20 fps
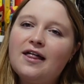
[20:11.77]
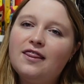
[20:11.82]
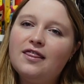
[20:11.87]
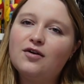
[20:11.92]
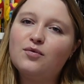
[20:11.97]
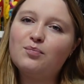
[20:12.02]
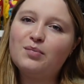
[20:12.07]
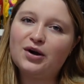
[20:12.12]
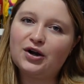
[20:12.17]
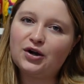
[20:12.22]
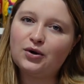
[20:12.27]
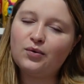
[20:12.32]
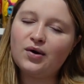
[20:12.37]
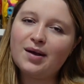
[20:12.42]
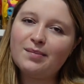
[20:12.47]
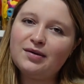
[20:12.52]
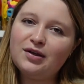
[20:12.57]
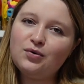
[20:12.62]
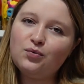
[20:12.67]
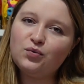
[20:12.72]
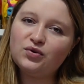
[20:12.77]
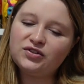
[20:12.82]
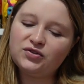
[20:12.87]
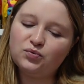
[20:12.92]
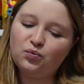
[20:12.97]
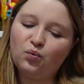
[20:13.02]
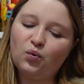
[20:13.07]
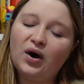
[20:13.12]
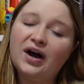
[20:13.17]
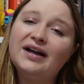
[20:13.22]
The murder weapon
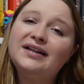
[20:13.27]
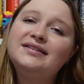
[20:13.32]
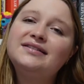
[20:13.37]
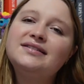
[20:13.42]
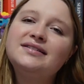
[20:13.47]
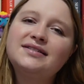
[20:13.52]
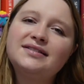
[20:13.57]
was one